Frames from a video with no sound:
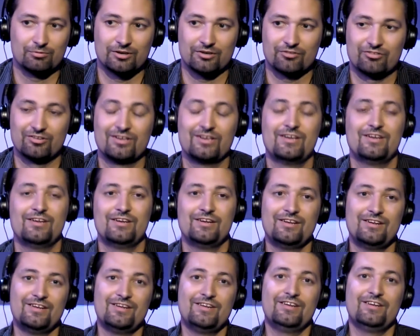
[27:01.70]
was
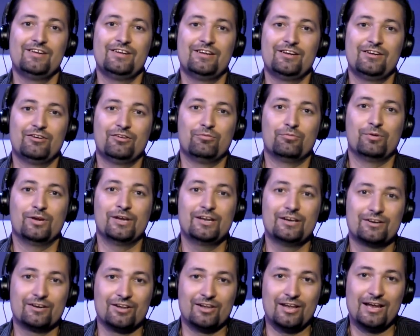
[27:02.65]
we
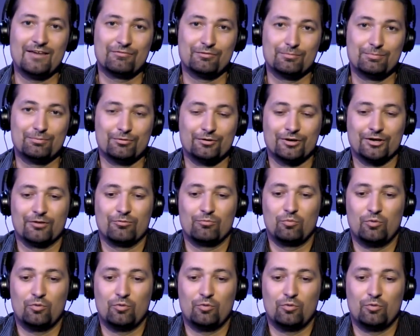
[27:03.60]
here at Life Report